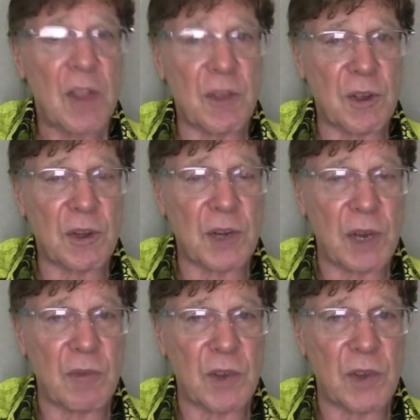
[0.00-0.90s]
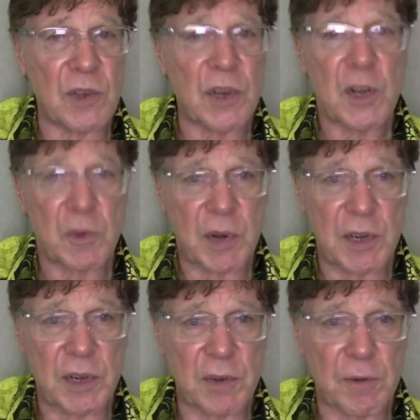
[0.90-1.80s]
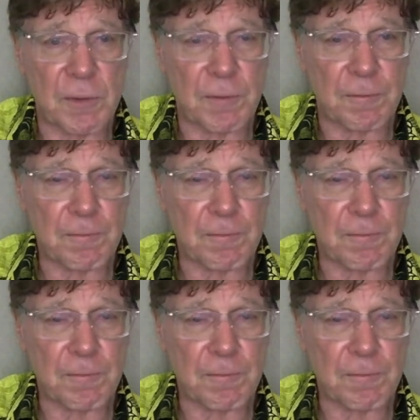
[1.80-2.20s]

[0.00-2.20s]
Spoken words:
13 verse 22.